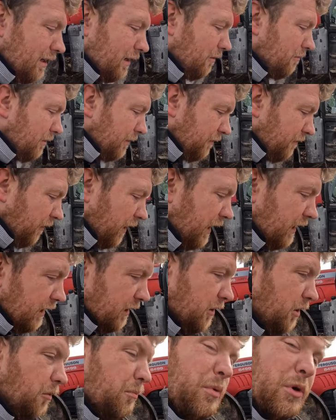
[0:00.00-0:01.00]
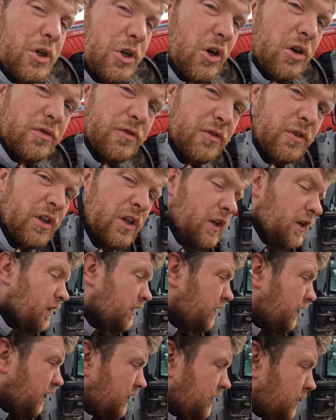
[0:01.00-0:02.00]
it till we fine it up enough
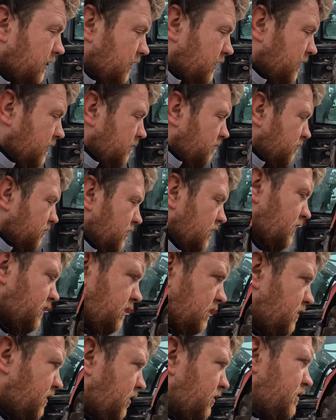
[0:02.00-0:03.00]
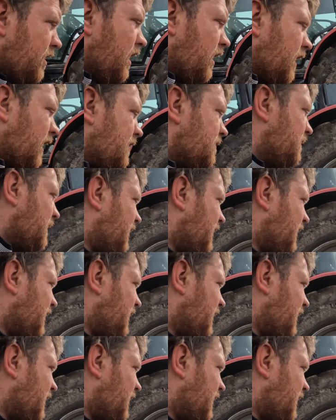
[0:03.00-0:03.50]
that the there's not as